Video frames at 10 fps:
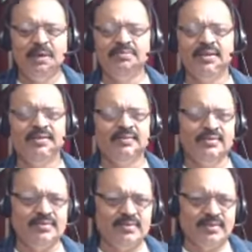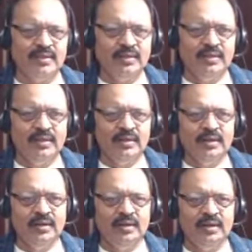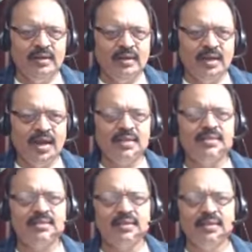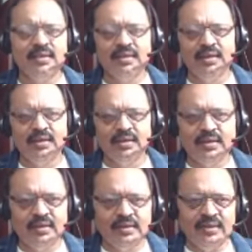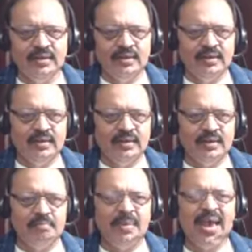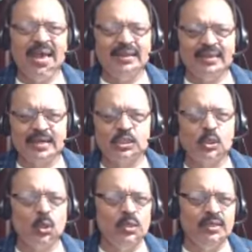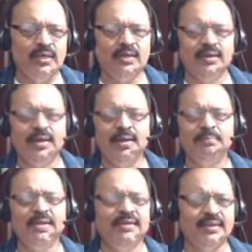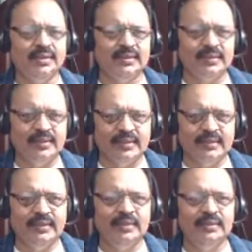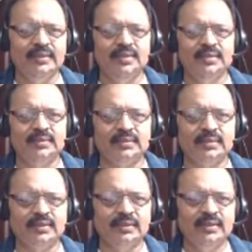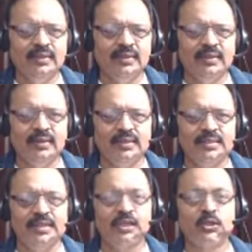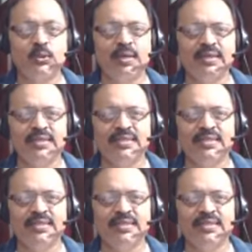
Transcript: My friends, as a man gets older, I've been telling earlier, his sexual